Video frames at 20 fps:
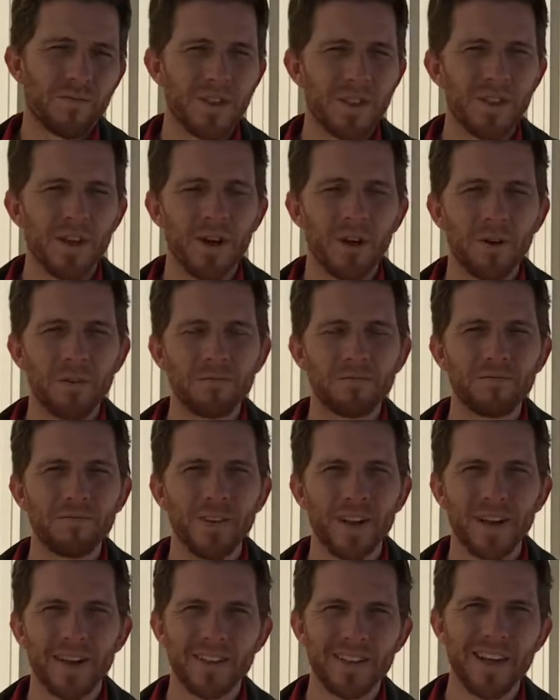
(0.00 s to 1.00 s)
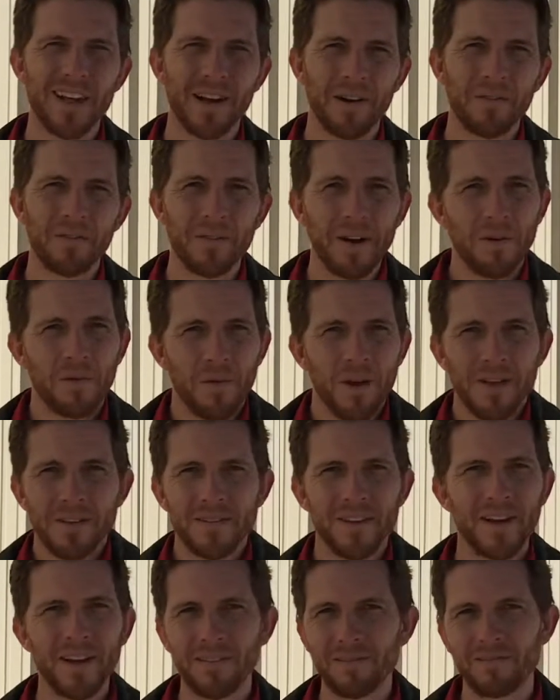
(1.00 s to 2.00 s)
so, like I say, it
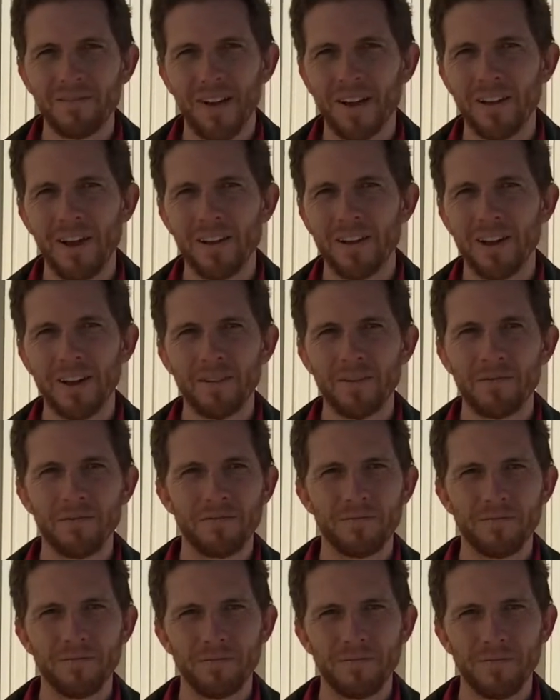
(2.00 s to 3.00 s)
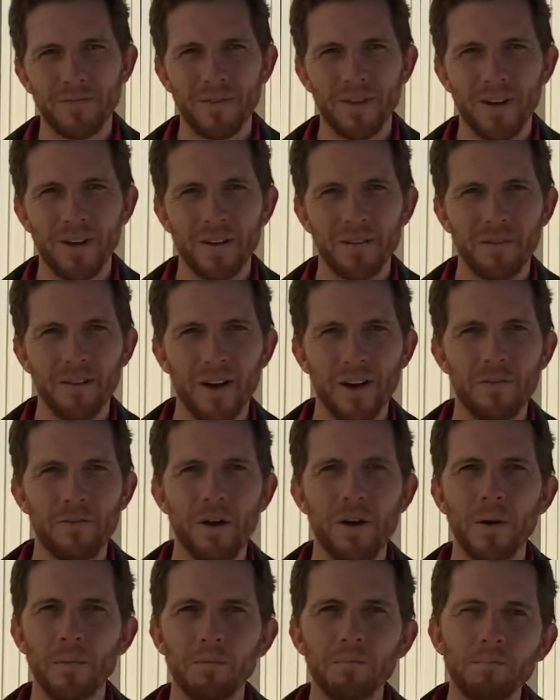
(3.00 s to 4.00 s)
runs like a lot like a
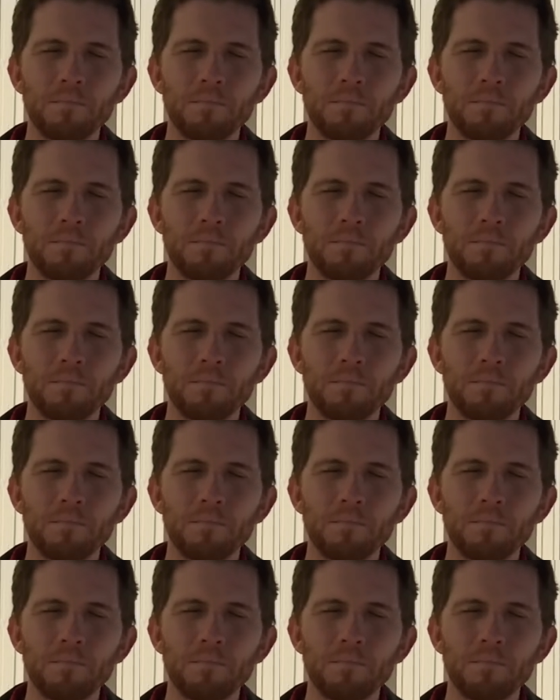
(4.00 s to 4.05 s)
farm.